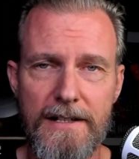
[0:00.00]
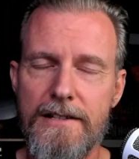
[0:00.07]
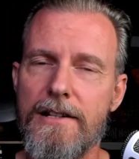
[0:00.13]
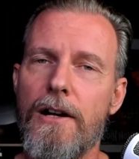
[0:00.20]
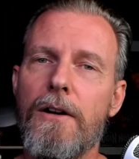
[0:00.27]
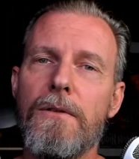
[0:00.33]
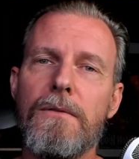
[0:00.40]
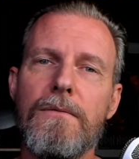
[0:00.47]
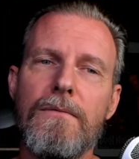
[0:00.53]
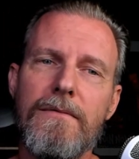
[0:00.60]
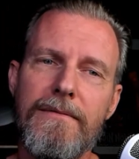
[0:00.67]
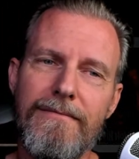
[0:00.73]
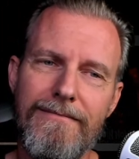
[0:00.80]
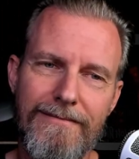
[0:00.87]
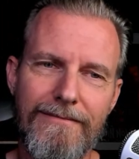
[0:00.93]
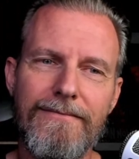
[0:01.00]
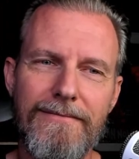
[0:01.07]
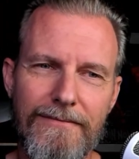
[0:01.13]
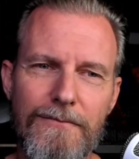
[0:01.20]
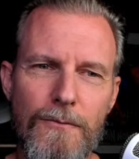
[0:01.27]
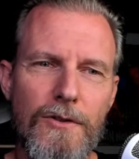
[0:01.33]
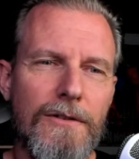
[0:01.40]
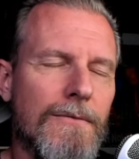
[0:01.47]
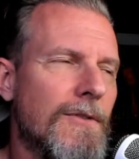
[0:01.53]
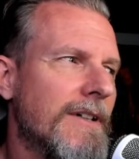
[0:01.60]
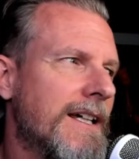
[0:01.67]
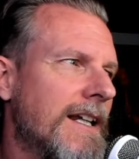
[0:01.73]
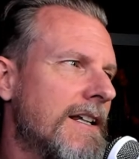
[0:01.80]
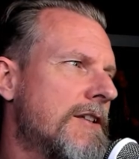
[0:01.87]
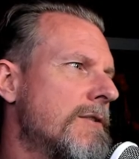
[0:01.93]
So we'll
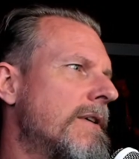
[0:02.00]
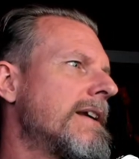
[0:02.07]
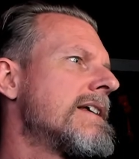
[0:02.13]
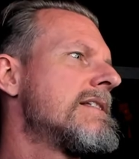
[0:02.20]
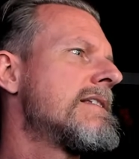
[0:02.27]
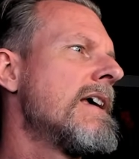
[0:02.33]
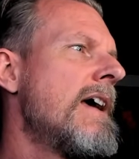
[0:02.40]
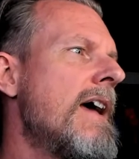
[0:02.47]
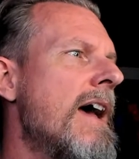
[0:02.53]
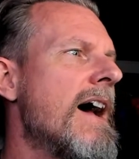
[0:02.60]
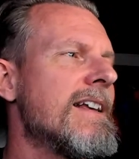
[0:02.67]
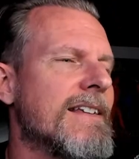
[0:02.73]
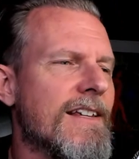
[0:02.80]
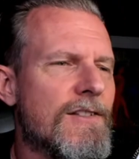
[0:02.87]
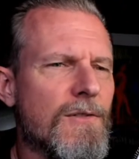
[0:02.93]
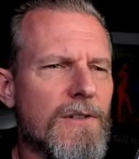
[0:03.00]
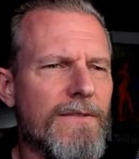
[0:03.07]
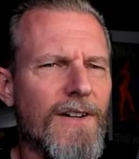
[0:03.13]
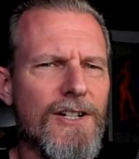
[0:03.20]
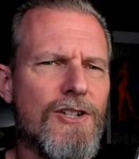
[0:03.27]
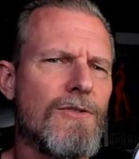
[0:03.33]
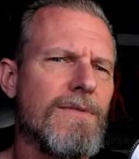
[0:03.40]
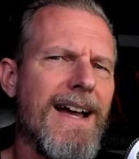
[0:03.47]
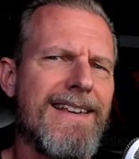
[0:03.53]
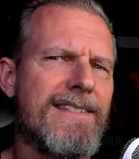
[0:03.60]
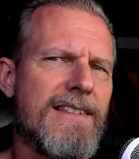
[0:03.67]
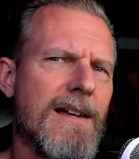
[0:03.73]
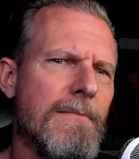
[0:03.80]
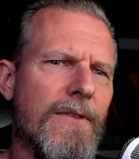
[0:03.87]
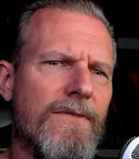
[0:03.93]
get into it as I sort of address
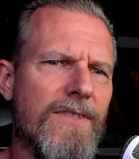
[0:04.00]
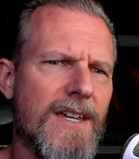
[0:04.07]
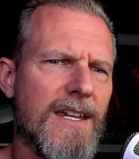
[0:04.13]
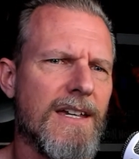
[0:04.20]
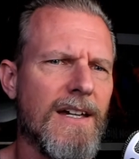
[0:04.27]
some of the